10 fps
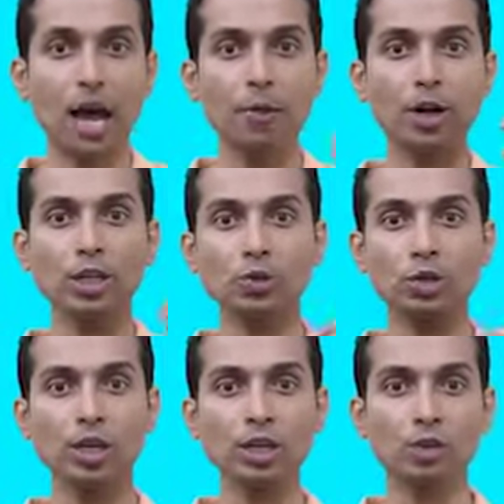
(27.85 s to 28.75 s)
I want
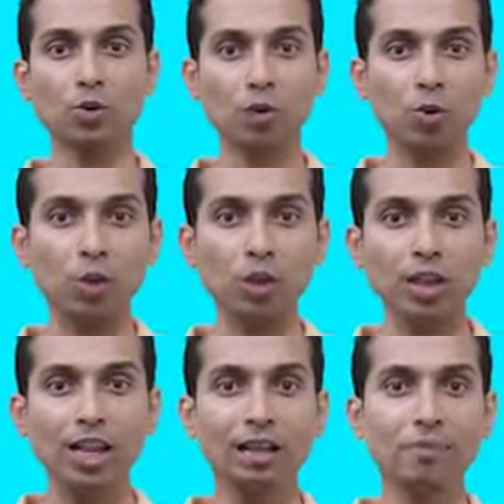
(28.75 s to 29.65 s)
to
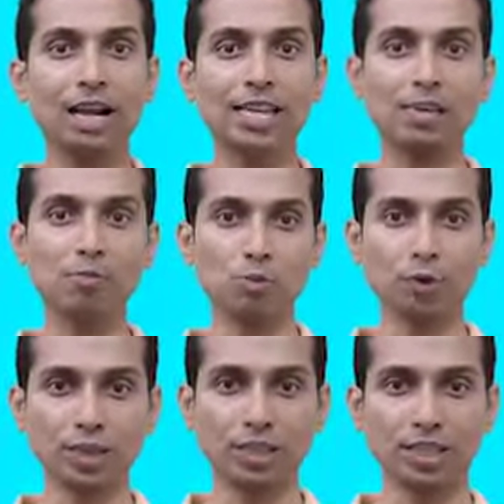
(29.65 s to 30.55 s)
control my
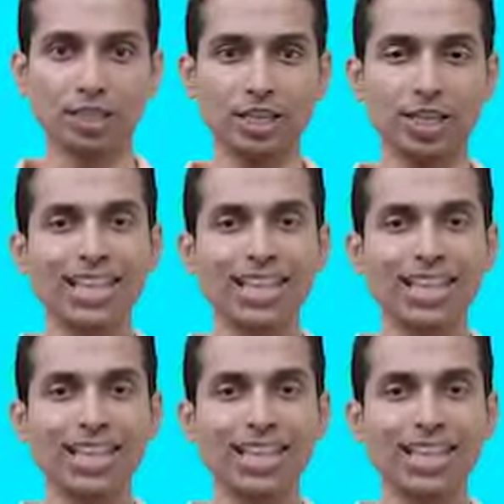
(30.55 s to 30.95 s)
emotions.